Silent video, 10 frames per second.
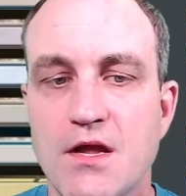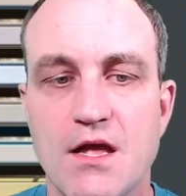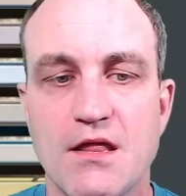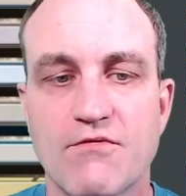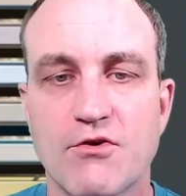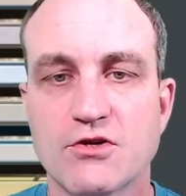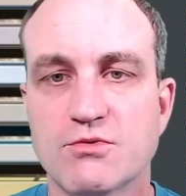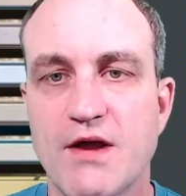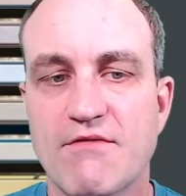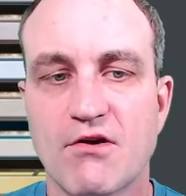And then, of course,
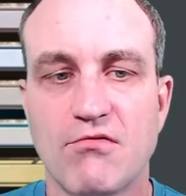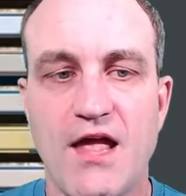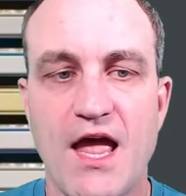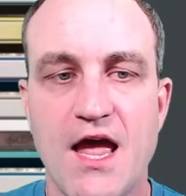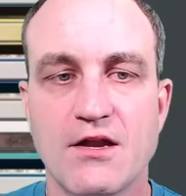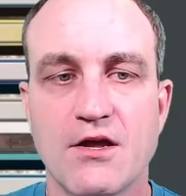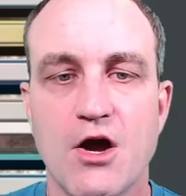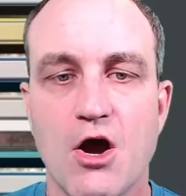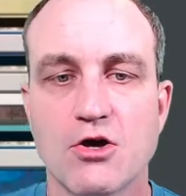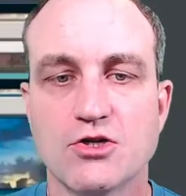we have our land,
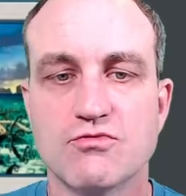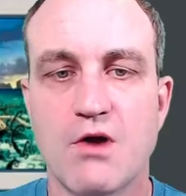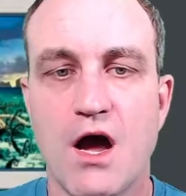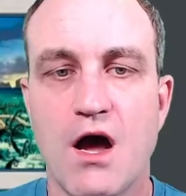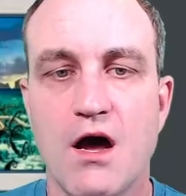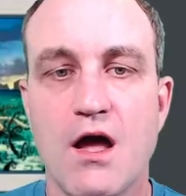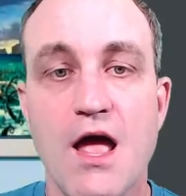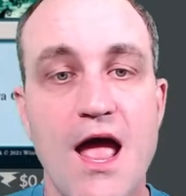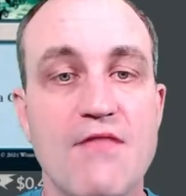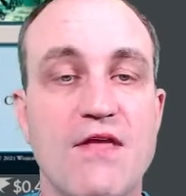our draw.
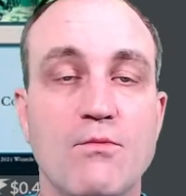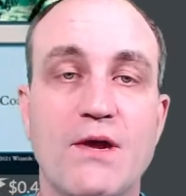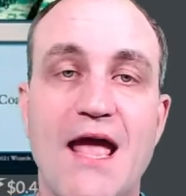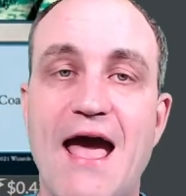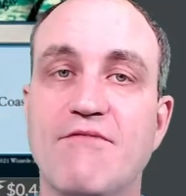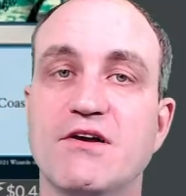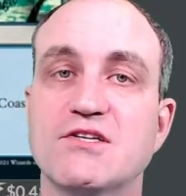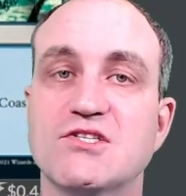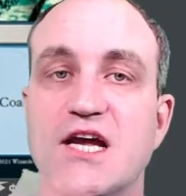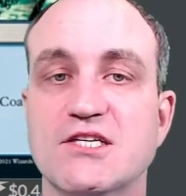And then we have a
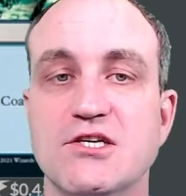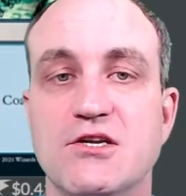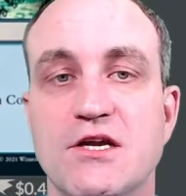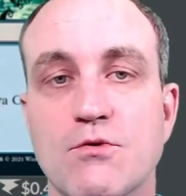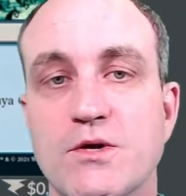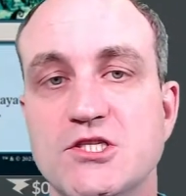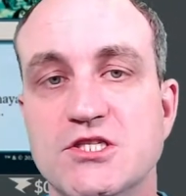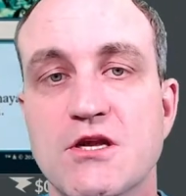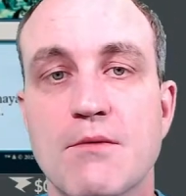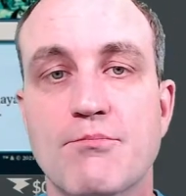section here, which
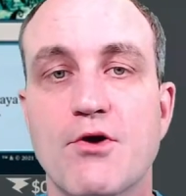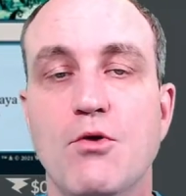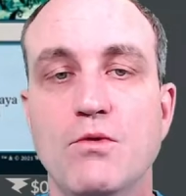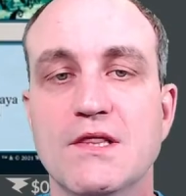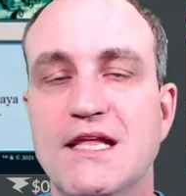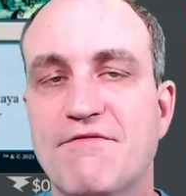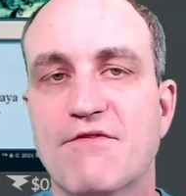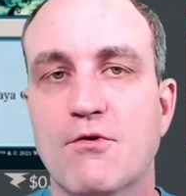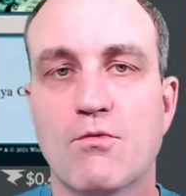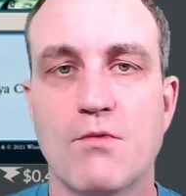is
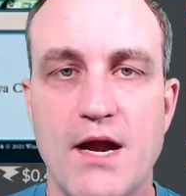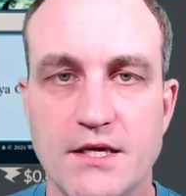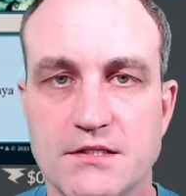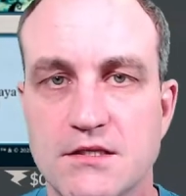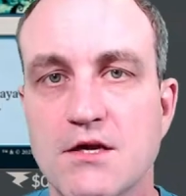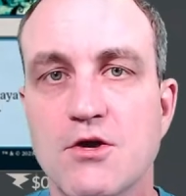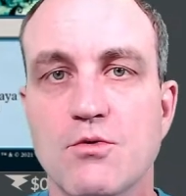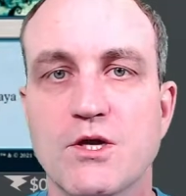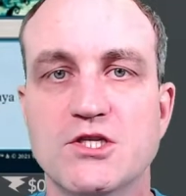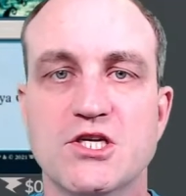proliferate,
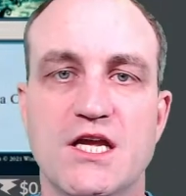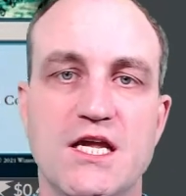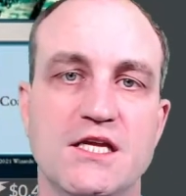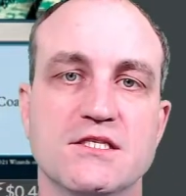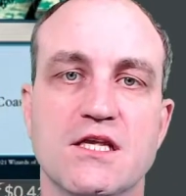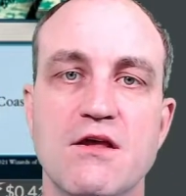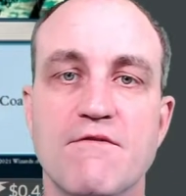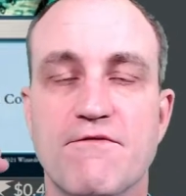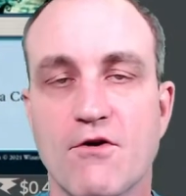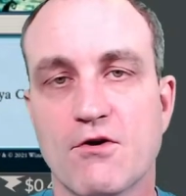which is
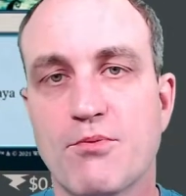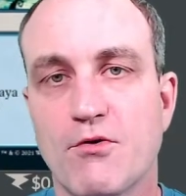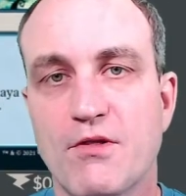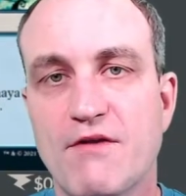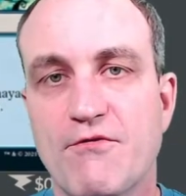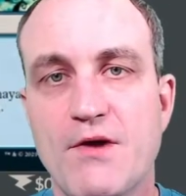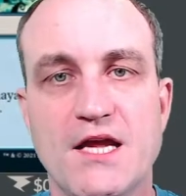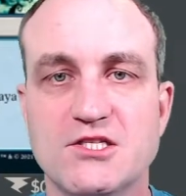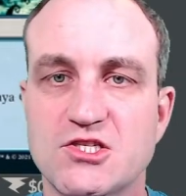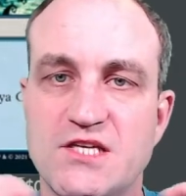for
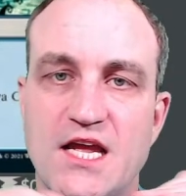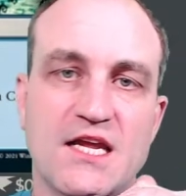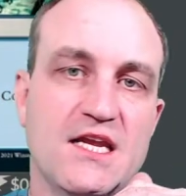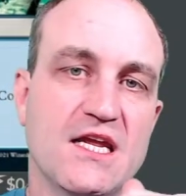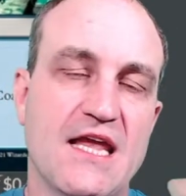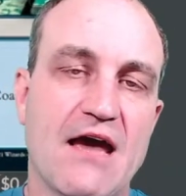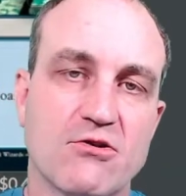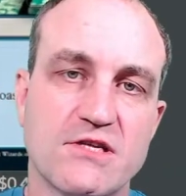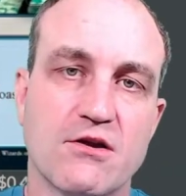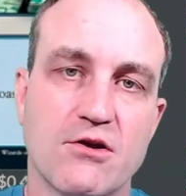proliferate, just take any
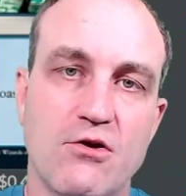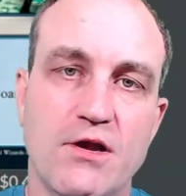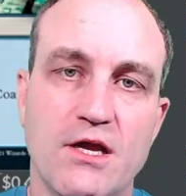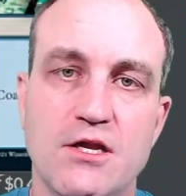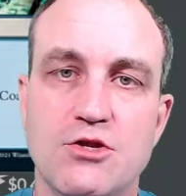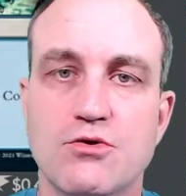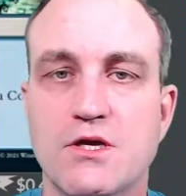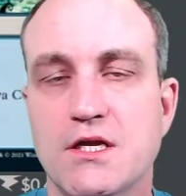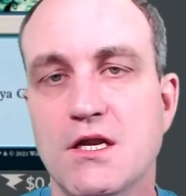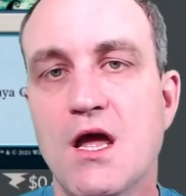counters that are going, and you
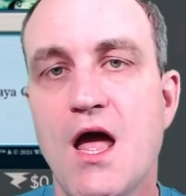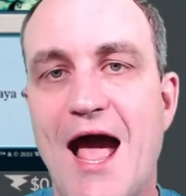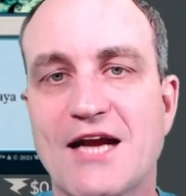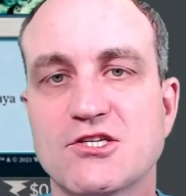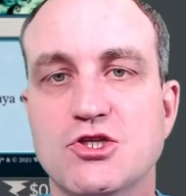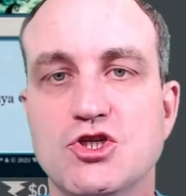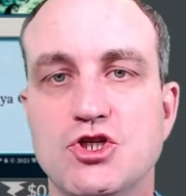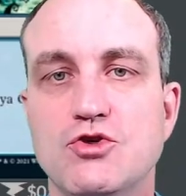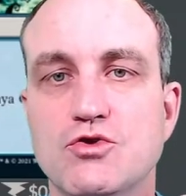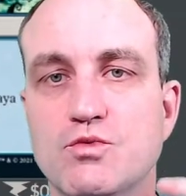can actually
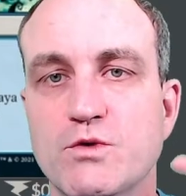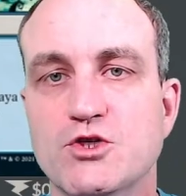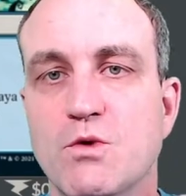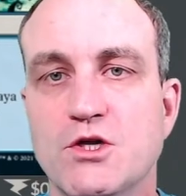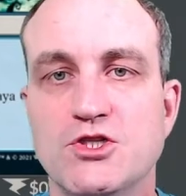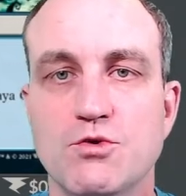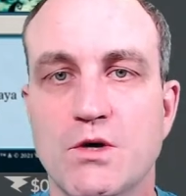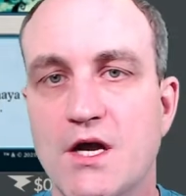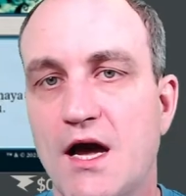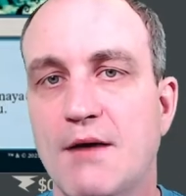choose which ones you
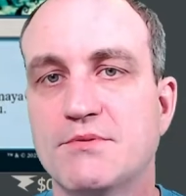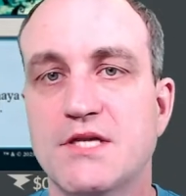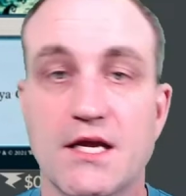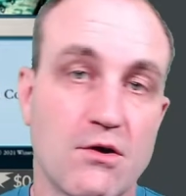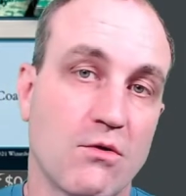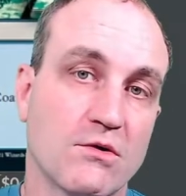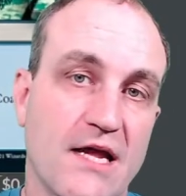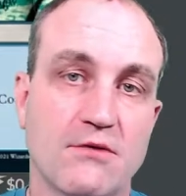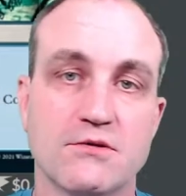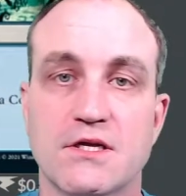want to uptick or
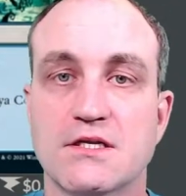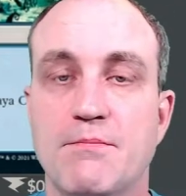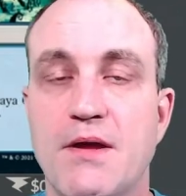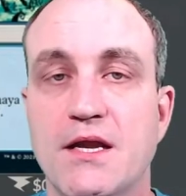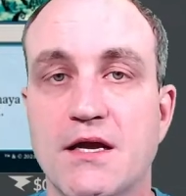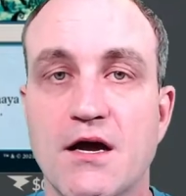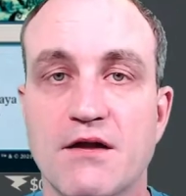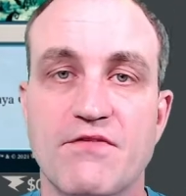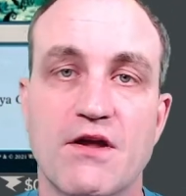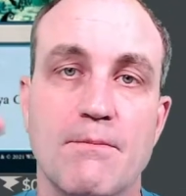downtick, depending on
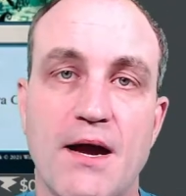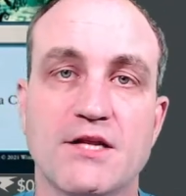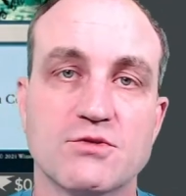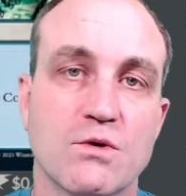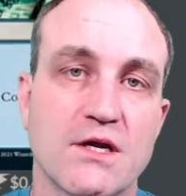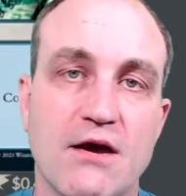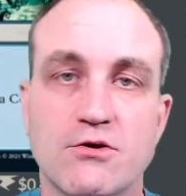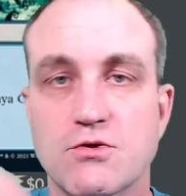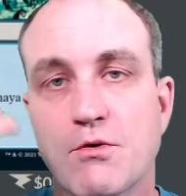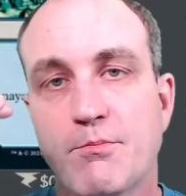if they're -1
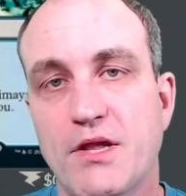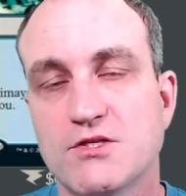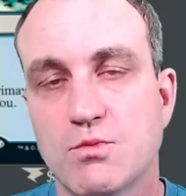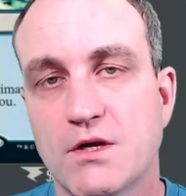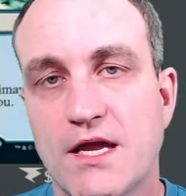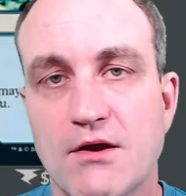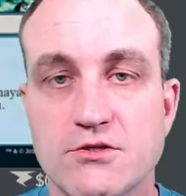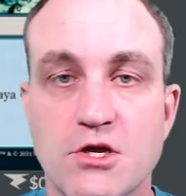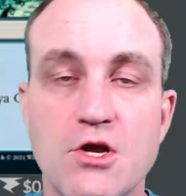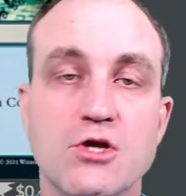counters or +1 counters.